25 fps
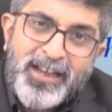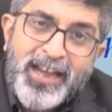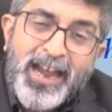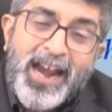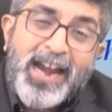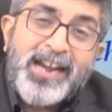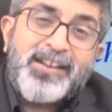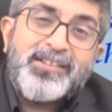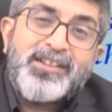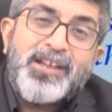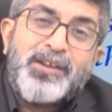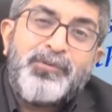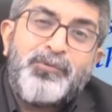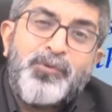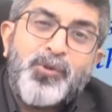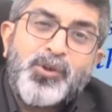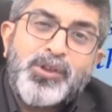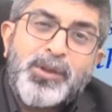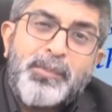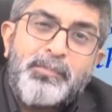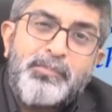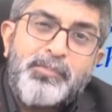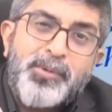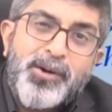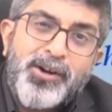and therefore
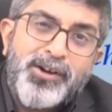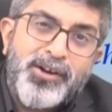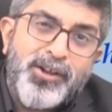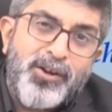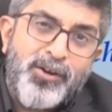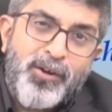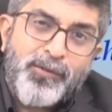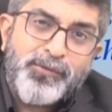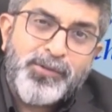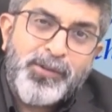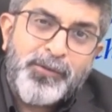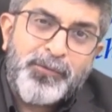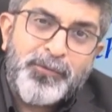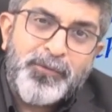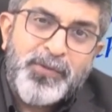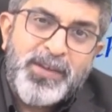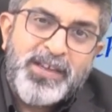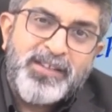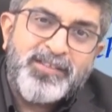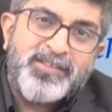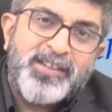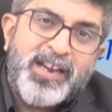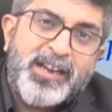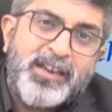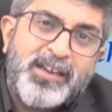the burden of the
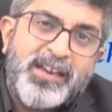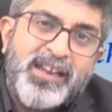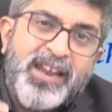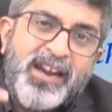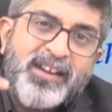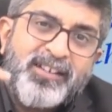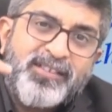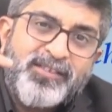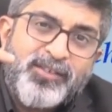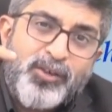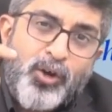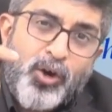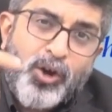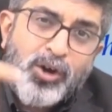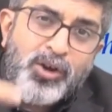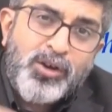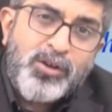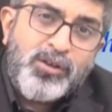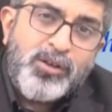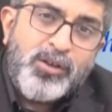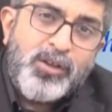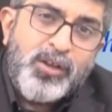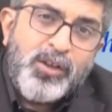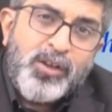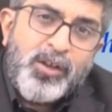fees that gets on